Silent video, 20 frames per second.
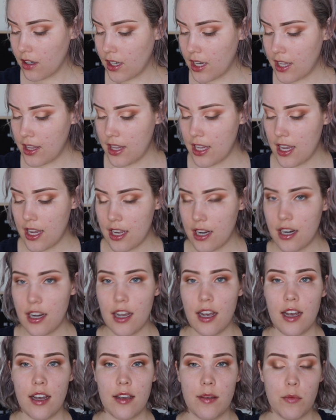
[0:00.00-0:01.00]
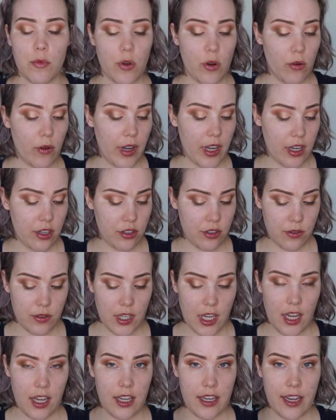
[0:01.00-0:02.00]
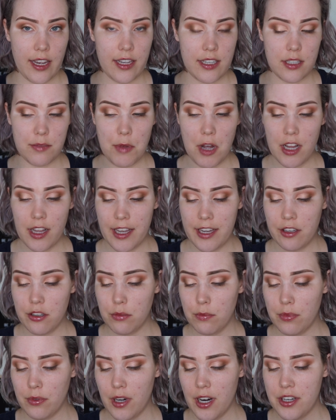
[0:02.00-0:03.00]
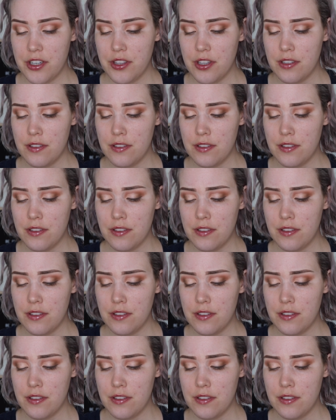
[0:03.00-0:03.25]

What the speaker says: And then I'm going to take a small angled brush.